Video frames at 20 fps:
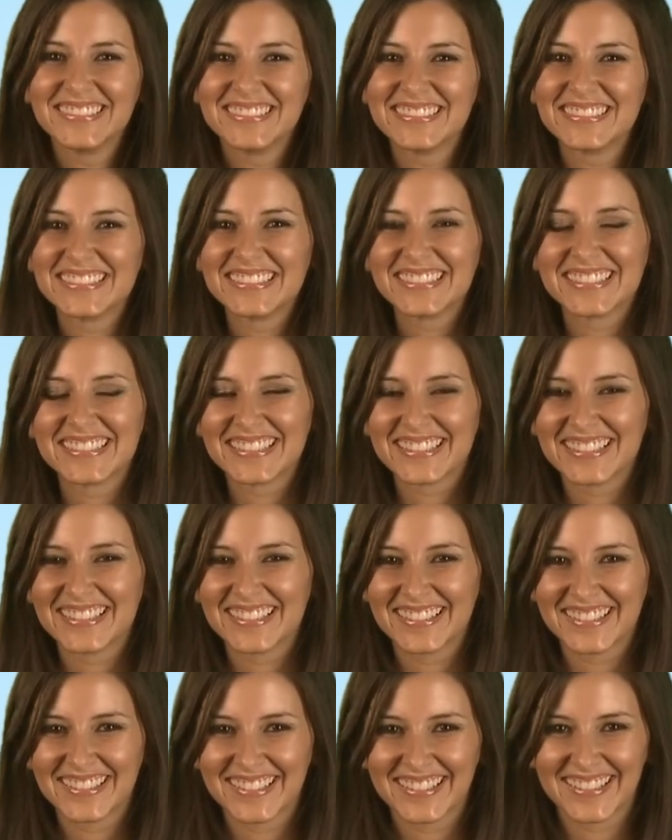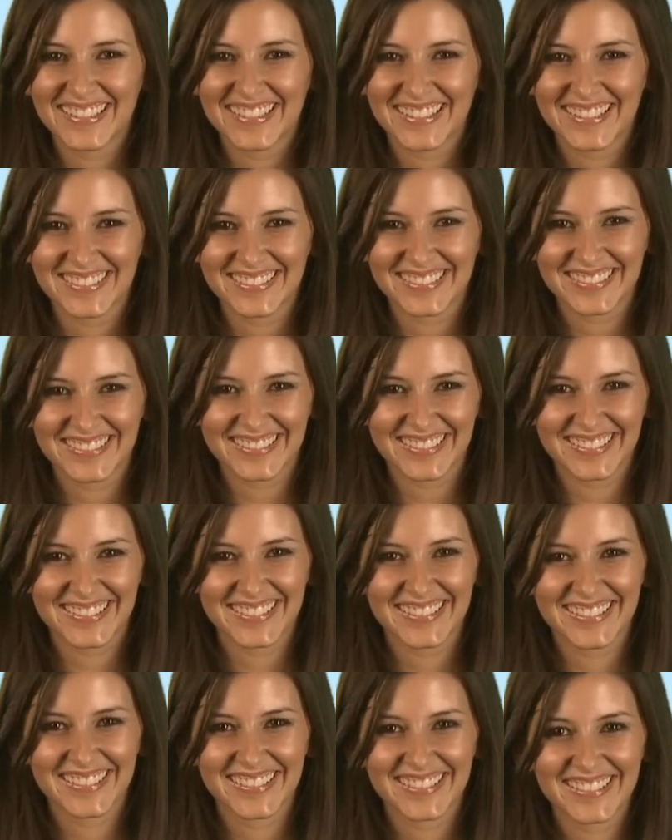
Nothing is said.